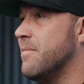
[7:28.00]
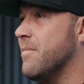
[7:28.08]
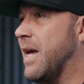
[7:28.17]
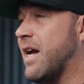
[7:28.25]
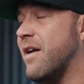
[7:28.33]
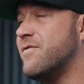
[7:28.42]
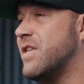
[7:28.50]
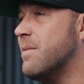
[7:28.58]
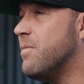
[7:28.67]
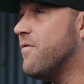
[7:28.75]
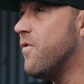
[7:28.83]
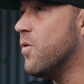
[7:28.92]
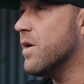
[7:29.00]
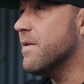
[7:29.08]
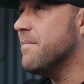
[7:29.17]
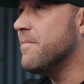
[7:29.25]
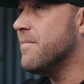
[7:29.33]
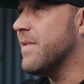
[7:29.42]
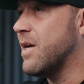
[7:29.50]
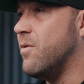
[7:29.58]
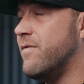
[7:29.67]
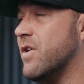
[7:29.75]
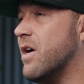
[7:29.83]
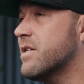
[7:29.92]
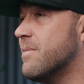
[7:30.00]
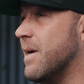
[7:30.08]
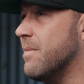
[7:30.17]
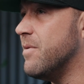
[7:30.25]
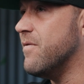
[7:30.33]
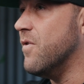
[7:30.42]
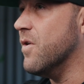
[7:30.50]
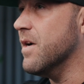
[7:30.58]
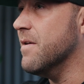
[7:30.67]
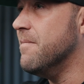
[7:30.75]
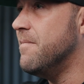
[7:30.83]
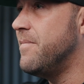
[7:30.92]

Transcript: Like I've said before, like we've talked about before,